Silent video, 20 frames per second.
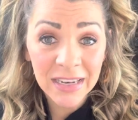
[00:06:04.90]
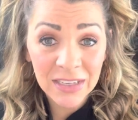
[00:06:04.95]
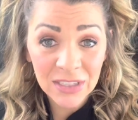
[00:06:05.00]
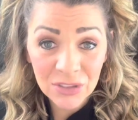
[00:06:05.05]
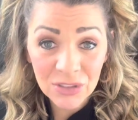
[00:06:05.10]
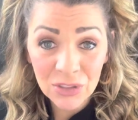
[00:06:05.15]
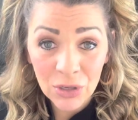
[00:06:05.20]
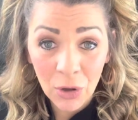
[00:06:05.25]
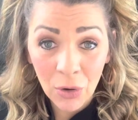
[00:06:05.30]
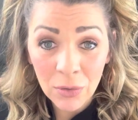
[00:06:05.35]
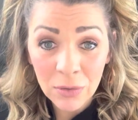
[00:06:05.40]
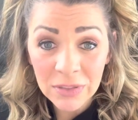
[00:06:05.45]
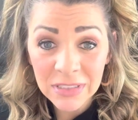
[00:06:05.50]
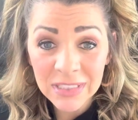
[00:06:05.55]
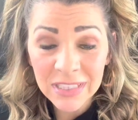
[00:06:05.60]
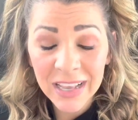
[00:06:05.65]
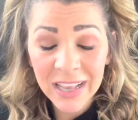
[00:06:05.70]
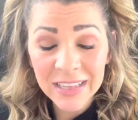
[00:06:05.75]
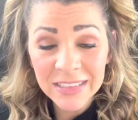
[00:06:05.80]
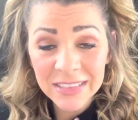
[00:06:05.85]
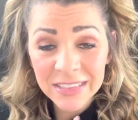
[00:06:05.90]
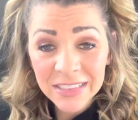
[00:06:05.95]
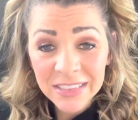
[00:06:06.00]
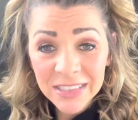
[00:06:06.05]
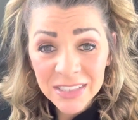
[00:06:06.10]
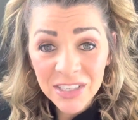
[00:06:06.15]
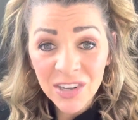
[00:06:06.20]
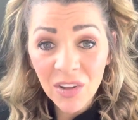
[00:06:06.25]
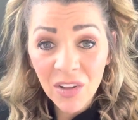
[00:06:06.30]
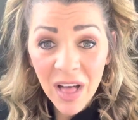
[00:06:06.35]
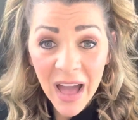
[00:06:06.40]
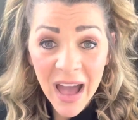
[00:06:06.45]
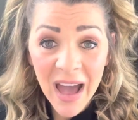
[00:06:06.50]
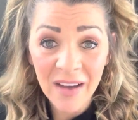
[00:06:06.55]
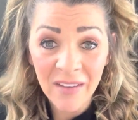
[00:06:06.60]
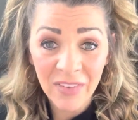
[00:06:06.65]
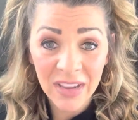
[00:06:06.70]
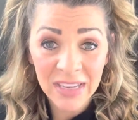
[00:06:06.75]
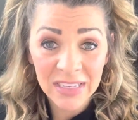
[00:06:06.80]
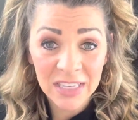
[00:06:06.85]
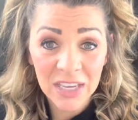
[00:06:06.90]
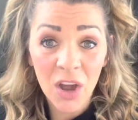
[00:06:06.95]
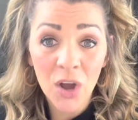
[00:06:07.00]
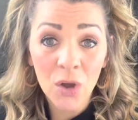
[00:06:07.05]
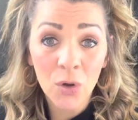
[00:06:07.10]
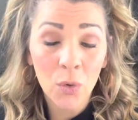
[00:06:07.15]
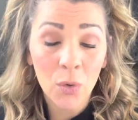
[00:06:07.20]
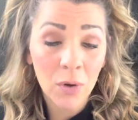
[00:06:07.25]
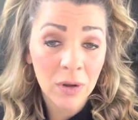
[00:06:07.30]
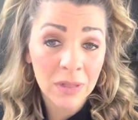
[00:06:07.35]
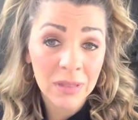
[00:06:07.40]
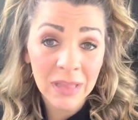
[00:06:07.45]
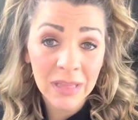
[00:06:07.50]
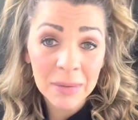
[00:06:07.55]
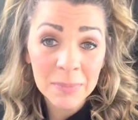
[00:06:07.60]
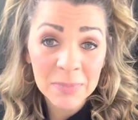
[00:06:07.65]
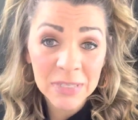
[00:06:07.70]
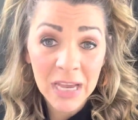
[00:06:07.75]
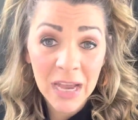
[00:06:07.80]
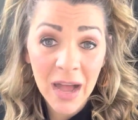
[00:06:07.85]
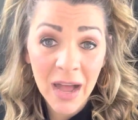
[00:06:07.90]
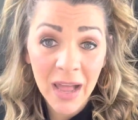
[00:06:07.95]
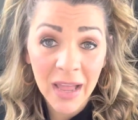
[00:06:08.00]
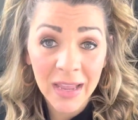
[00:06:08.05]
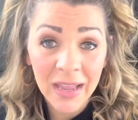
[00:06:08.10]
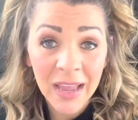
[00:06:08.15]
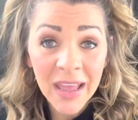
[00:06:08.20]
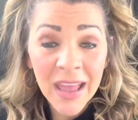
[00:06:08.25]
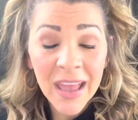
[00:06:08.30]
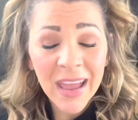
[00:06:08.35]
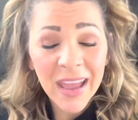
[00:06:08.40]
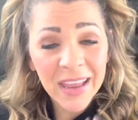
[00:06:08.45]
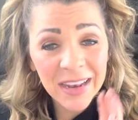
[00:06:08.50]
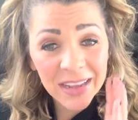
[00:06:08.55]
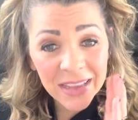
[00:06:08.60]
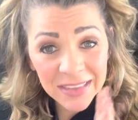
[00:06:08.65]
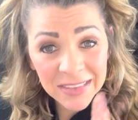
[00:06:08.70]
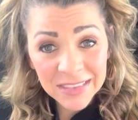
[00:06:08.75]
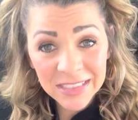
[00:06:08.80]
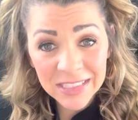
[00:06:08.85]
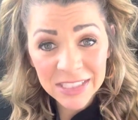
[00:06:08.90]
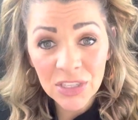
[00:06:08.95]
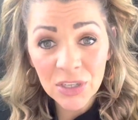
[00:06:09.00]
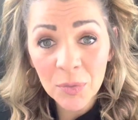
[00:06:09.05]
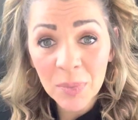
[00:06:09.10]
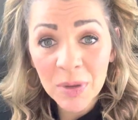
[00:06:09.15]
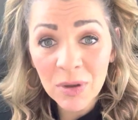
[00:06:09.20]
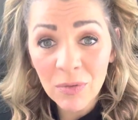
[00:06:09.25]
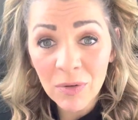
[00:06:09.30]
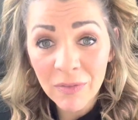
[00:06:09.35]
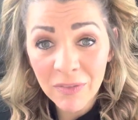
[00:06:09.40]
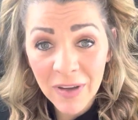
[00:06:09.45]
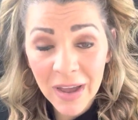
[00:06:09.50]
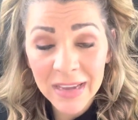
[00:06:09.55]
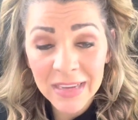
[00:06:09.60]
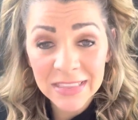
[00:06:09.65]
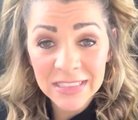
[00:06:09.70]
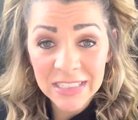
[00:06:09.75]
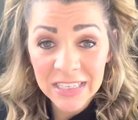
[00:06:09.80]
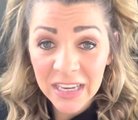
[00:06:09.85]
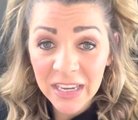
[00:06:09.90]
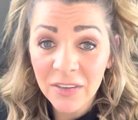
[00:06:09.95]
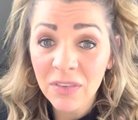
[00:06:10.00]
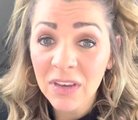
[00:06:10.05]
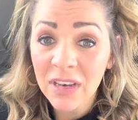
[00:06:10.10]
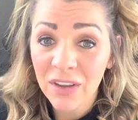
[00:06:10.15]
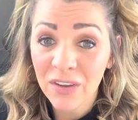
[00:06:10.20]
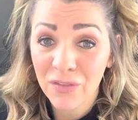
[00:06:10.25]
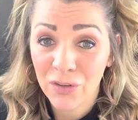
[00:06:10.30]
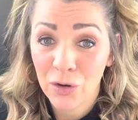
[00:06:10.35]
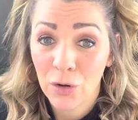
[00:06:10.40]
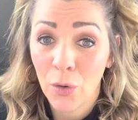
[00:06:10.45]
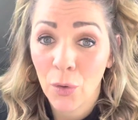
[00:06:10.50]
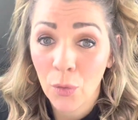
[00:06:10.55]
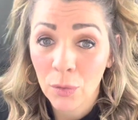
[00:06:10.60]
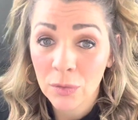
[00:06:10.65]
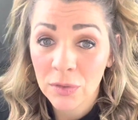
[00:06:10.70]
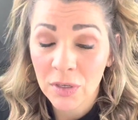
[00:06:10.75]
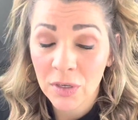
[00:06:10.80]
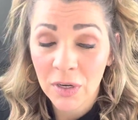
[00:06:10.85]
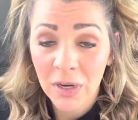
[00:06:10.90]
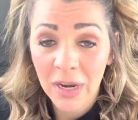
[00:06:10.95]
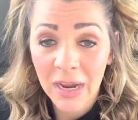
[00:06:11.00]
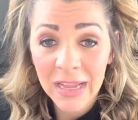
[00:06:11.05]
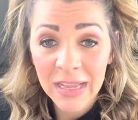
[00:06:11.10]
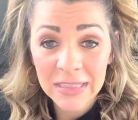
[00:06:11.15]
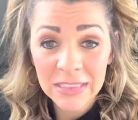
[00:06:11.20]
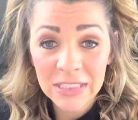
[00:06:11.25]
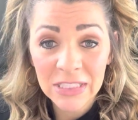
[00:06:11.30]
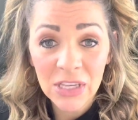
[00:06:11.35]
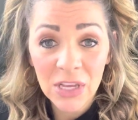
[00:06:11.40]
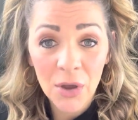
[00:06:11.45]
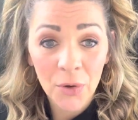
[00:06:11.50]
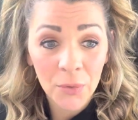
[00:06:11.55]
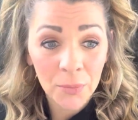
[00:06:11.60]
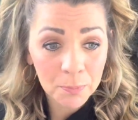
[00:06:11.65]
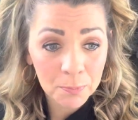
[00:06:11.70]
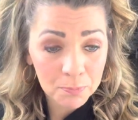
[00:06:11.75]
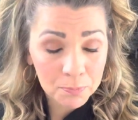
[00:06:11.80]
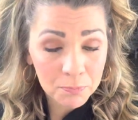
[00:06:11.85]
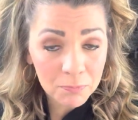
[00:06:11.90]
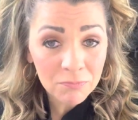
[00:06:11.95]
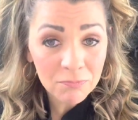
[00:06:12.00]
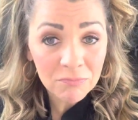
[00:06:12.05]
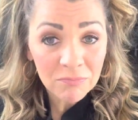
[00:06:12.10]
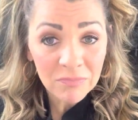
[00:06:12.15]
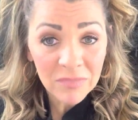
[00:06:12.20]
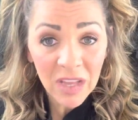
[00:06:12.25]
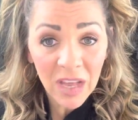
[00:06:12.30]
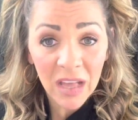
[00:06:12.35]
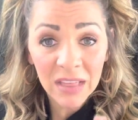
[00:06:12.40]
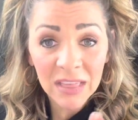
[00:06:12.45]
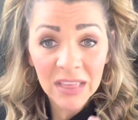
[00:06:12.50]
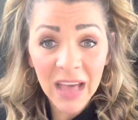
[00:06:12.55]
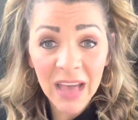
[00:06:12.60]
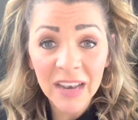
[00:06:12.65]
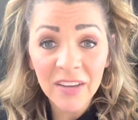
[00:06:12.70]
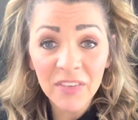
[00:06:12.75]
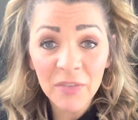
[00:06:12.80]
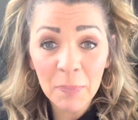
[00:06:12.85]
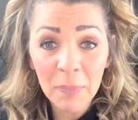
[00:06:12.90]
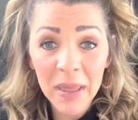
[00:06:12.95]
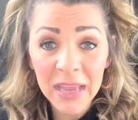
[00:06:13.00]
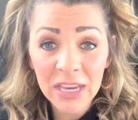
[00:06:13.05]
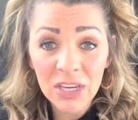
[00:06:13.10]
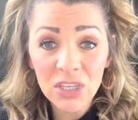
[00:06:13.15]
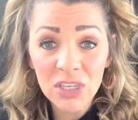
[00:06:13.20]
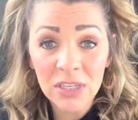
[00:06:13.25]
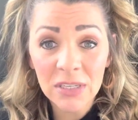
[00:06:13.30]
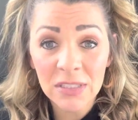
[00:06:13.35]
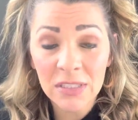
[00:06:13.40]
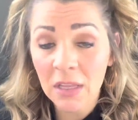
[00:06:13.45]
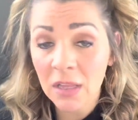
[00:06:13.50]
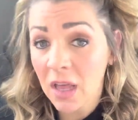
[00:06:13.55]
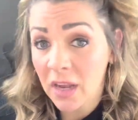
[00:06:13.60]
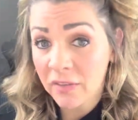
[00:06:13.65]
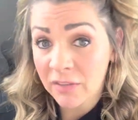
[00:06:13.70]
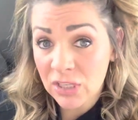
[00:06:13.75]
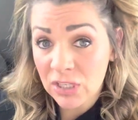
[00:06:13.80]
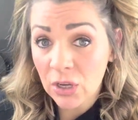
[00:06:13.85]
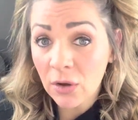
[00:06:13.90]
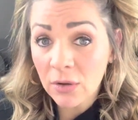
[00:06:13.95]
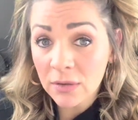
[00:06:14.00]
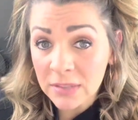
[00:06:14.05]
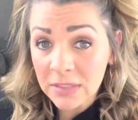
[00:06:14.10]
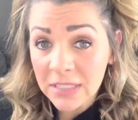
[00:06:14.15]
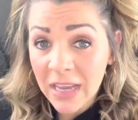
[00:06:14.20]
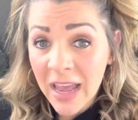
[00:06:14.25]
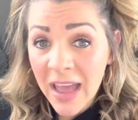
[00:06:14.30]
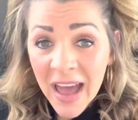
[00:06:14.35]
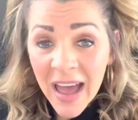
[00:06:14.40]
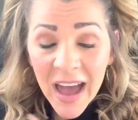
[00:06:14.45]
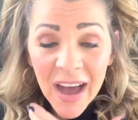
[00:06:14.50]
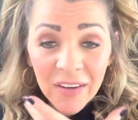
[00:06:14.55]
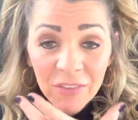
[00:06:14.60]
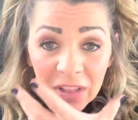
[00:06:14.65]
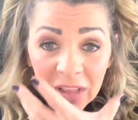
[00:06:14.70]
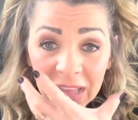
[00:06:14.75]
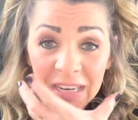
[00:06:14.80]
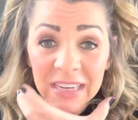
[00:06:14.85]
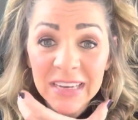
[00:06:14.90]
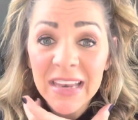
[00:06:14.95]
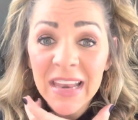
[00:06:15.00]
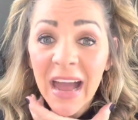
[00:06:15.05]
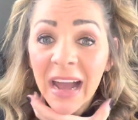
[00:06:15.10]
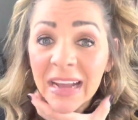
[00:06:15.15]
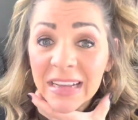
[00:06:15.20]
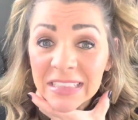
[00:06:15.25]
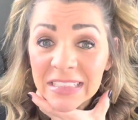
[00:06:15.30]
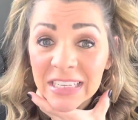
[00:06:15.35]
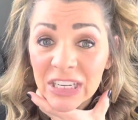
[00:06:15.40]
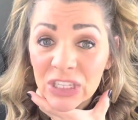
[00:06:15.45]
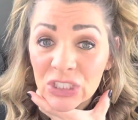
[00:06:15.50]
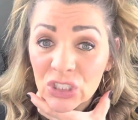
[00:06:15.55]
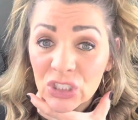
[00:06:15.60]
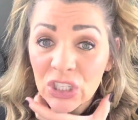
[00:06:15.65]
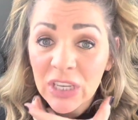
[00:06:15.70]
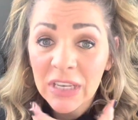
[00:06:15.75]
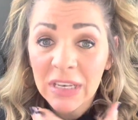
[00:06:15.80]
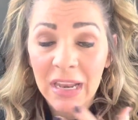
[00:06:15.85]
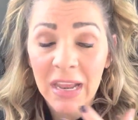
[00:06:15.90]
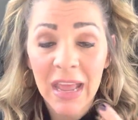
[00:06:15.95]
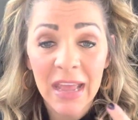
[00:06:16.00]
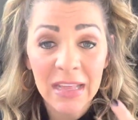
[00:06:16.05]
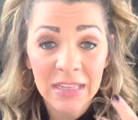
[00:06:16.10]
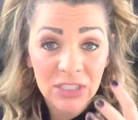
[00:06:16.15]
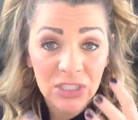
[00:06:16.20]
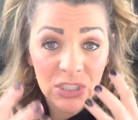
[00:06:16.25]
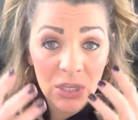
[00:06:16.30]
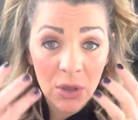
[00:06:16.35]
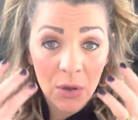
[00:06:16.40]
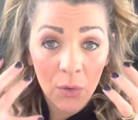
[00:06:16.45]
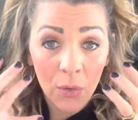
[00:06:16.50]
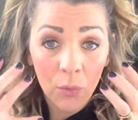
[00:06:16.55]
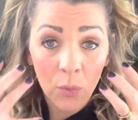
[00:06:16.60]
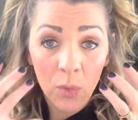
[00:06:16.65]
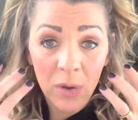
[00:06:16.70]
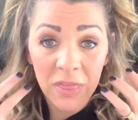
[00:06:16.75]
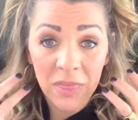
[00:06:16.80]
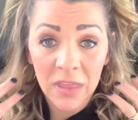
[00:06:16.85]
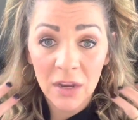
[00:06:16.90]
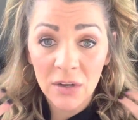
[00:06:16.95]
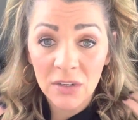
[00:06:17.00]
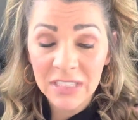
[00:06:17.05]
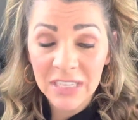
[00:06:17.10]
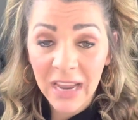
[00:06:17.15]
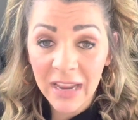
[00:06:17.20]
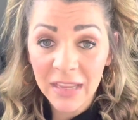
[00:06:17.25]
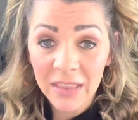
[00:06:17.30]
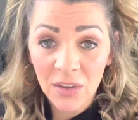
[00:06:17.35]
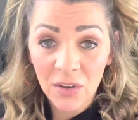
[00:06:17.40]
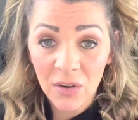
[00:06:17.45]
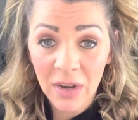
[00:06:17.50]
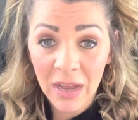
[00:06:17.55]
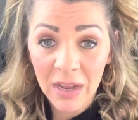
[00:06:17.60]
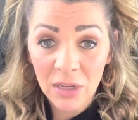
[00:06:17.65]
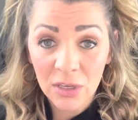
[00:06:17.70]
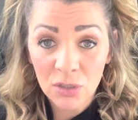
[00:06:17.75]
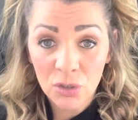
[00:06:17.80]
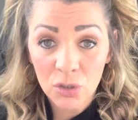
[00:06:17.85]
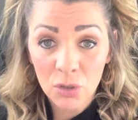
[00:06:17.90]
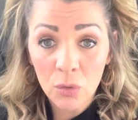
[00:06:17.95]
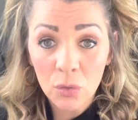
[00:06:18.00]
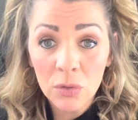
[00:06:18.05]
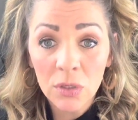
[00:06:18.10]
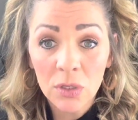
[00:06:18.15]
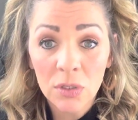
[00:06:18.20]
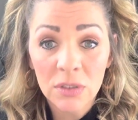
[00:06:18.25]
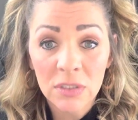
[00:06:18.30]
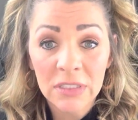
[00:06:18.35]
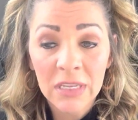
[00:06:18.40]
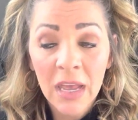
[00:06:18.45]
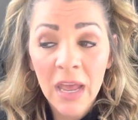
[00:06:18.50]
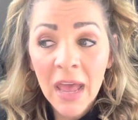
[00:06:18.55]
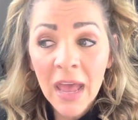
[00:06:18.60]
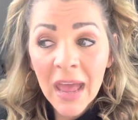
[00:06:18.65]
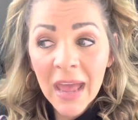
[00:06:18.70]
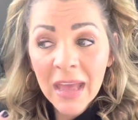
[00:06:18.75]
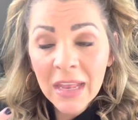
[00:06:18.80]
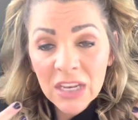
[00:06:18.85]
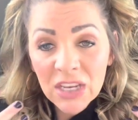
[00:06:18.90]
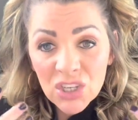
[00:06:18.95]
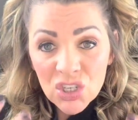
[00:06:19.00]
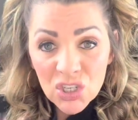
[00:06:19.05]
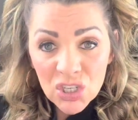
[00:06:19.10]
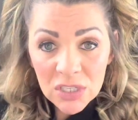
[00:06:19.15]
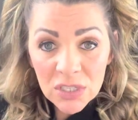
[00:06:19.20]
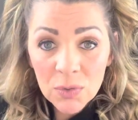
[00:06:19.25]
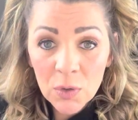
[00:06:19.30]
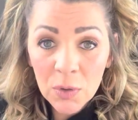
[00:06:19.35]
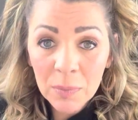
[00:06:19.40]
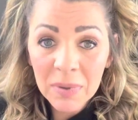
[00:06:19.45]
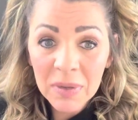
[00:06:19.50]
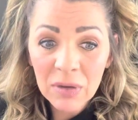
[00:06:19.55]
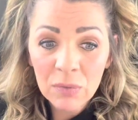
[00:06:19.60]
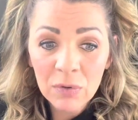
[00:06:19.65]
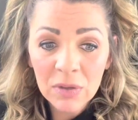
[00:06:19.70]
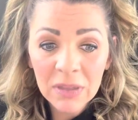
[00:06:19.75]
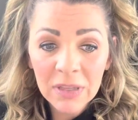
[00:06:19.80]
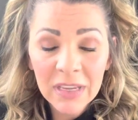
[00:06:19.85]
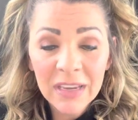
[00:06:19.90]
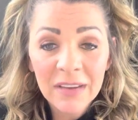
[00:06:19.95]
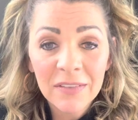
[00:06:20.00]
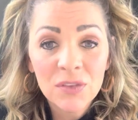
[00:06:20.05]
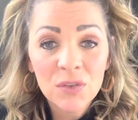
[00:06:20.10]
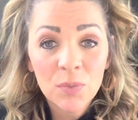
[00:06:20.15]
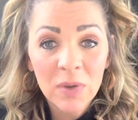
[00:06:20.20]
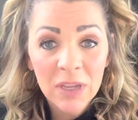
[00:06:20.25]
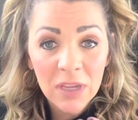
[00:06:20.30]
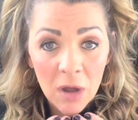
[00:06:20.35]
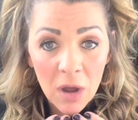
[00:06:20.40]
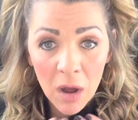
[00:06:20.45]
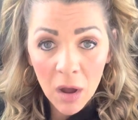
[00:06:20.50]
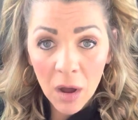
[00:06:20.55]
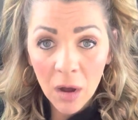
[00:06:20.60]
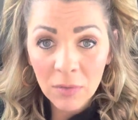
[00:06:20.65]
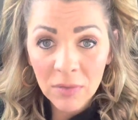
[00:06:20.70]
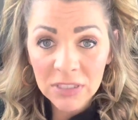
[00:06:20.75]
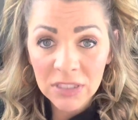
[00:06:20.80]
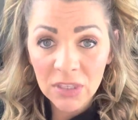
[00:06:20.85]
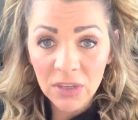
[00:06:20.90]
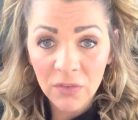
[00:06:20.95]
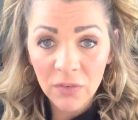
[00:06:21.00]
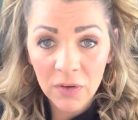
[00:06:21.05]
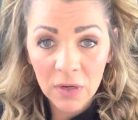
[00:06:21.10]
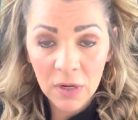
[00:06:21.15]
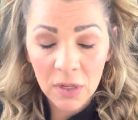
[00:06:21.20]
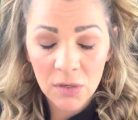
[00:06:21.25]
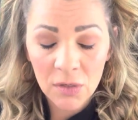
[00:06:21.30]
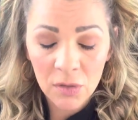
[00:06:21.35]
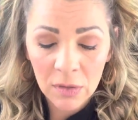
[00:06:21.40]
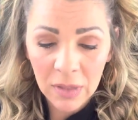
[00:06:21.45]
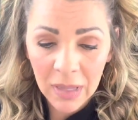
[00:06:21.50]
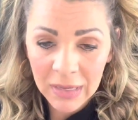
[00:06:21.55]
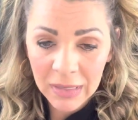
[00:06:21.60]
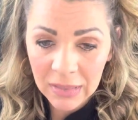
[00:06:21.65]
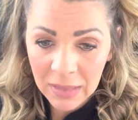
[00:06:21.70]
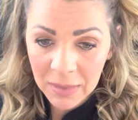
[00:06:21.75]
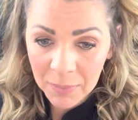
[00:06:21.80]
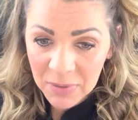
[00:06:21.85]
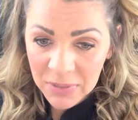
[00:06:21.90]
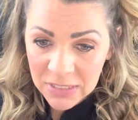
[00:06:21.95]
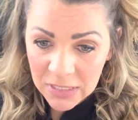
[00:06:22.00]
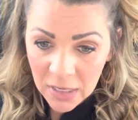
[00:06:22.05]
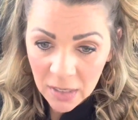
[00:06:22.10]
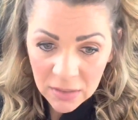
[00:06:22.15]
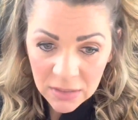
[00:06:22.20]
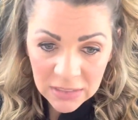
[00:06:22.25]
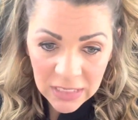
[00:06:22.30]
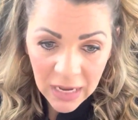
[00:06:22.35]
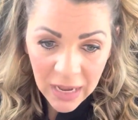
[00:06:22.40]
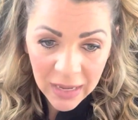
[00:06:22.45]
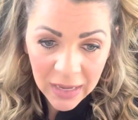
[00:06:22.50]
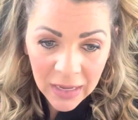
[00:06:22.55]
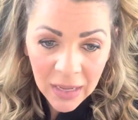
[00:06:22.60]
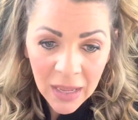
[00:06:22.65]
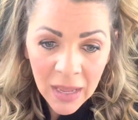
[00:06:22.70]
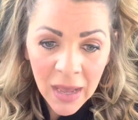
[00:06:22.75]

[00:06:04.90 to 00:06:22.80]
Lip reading: adults can still have a tongue or a lip tie, and it can still be revised even if you're older. And so a lot of patients, a lot of adults have a lot of neck tension. And so when they're tight in their neck and shoulders and it just won't be relieved, we always look for an underlying lip and tongue tie.